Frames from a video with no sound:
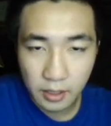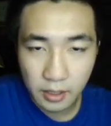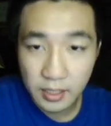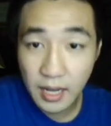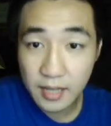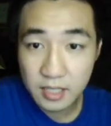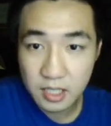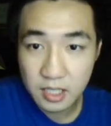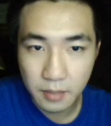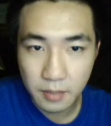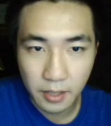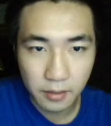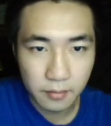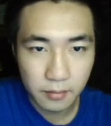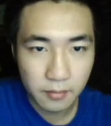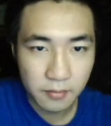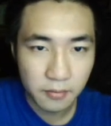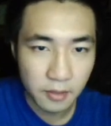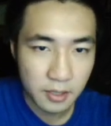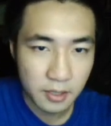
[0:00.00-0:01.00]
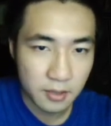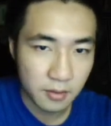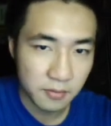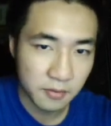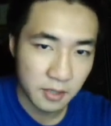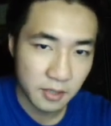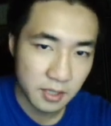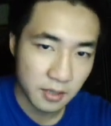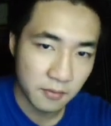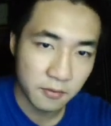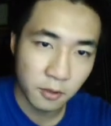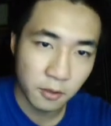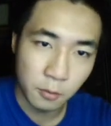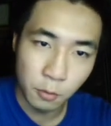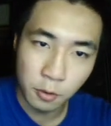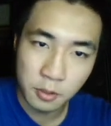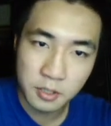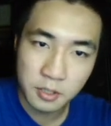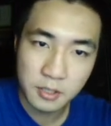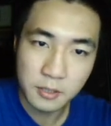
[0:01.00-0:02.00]
guard smite first and
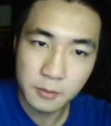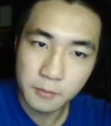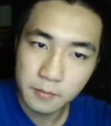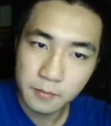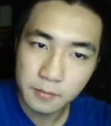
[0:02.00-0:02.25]
foremost.